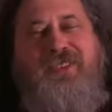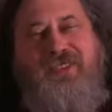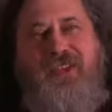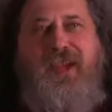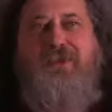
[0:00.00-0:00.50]

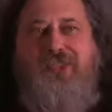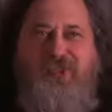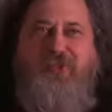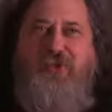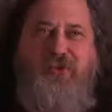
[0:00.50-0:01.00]
it's got to be
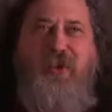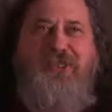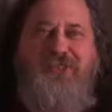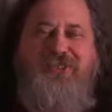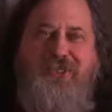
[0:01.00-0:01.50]
someone who
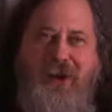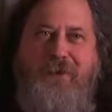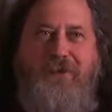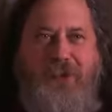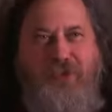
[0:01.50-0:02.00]
wants the
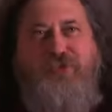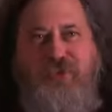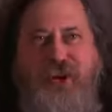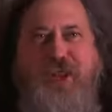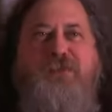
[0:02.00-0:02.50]
job, but you'll
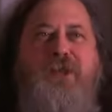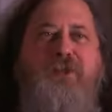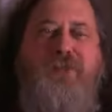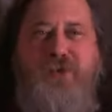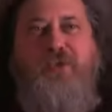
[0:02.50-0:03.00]
find
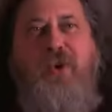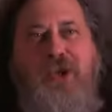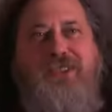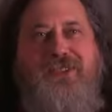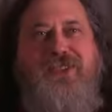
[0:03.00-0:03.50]
people who
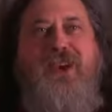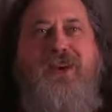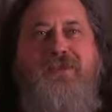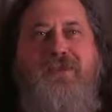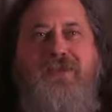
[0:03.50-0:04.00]
want the
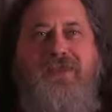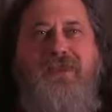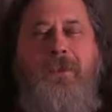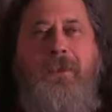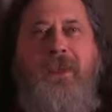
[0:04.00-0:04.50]
job.
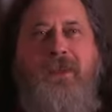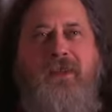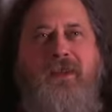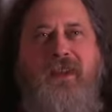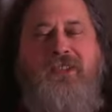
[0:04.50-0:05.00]

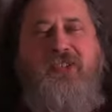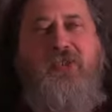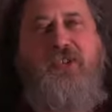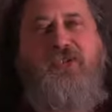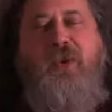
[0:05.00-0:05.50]
And so
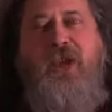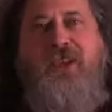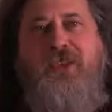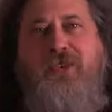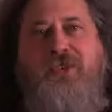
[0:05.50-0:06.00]
this
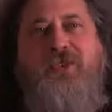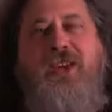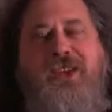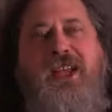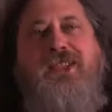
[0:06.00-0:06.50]
way, you
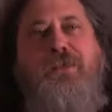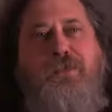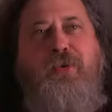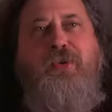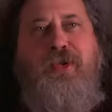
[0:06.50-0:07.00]
can get the
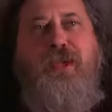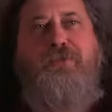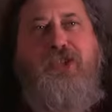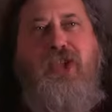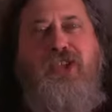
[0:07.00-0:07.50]
program
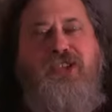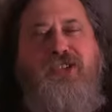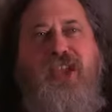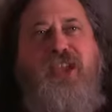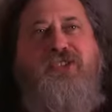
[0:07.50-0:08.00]

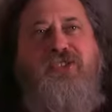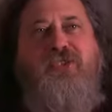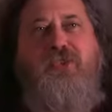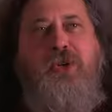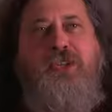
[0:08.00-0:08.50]
changed as
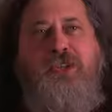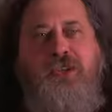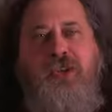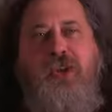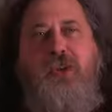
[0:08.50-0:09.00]
you
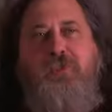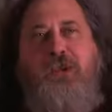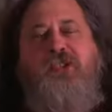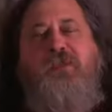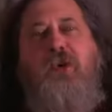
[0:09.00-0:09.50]
wish.
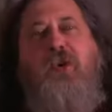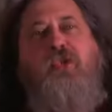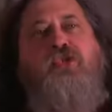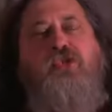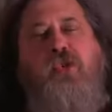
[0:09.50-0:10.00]
But
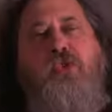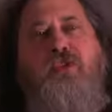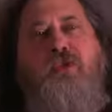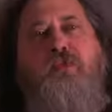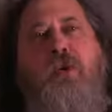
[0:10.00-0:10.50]
suppose you don't
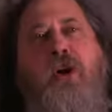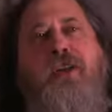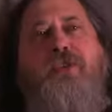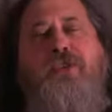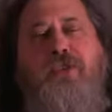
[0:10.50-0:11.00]
even
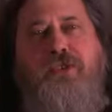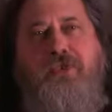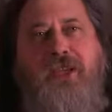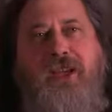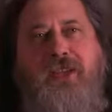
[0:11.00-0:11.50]
bother to do
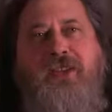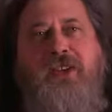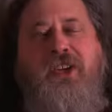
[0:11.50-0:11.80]
that.